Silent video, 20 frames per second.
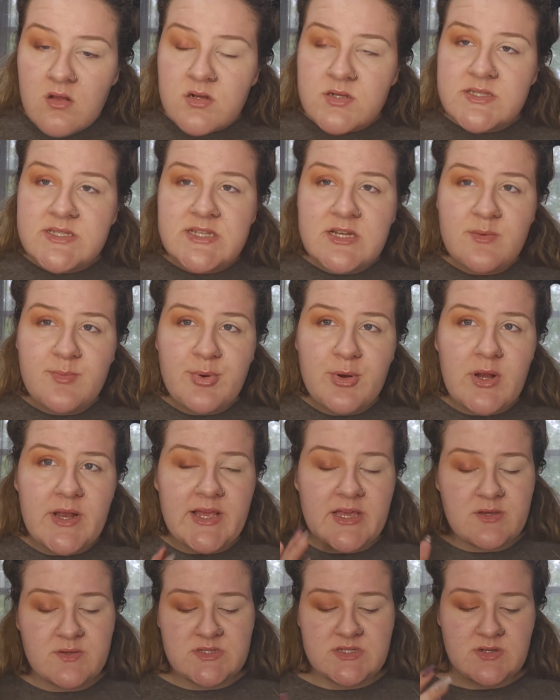Still
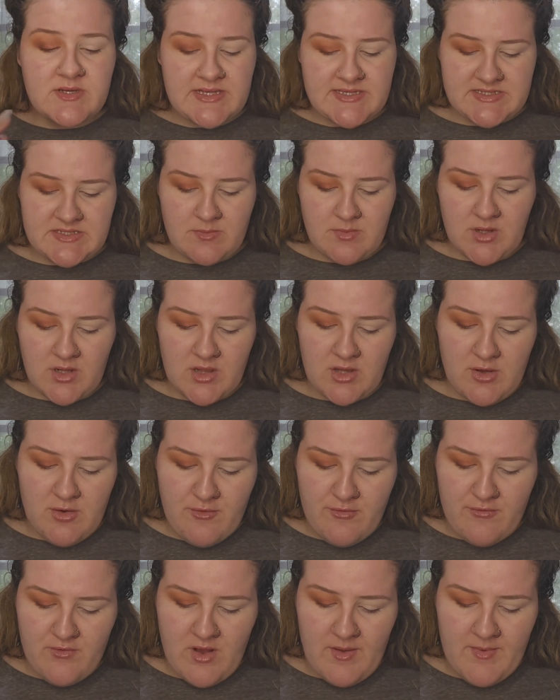pretty, you still get some glow
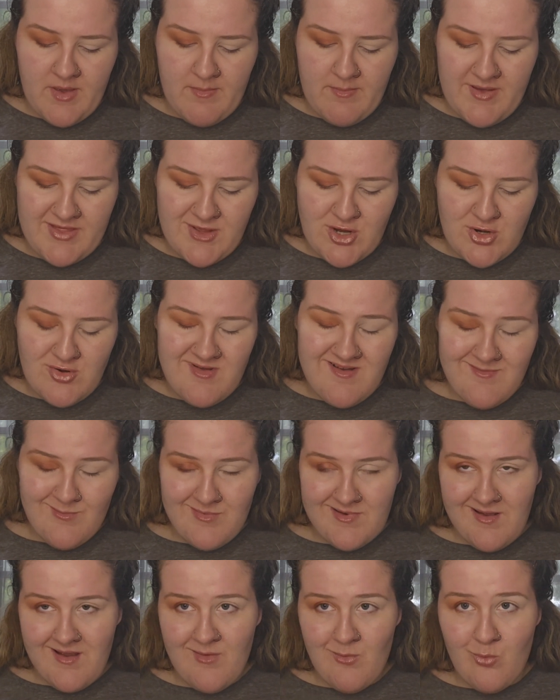from it, but they're not
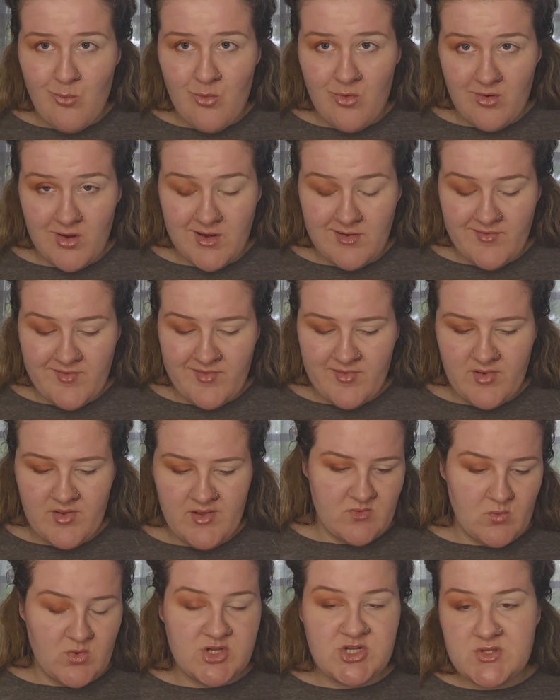what I want,
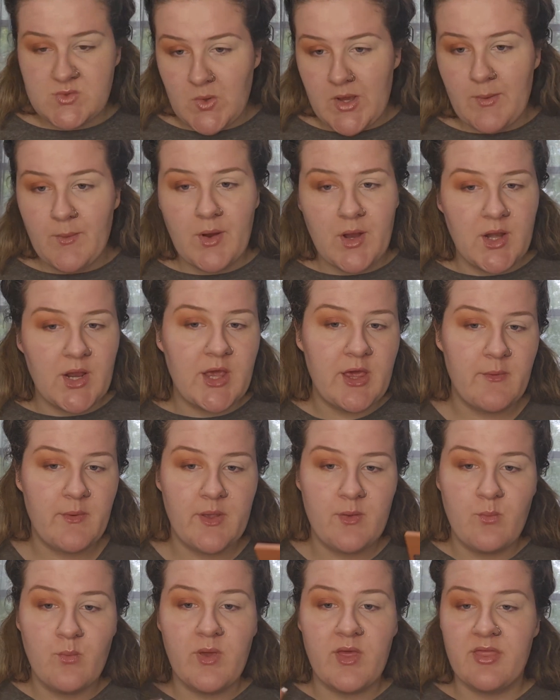which is why we're gonna go
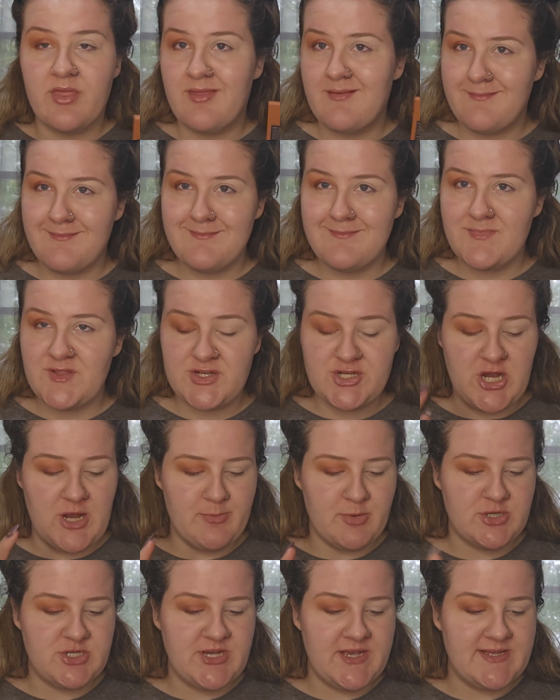in with the
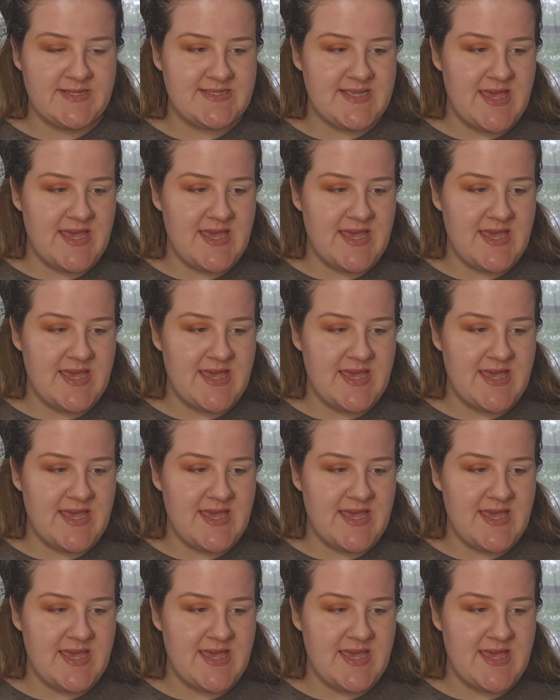topper shades.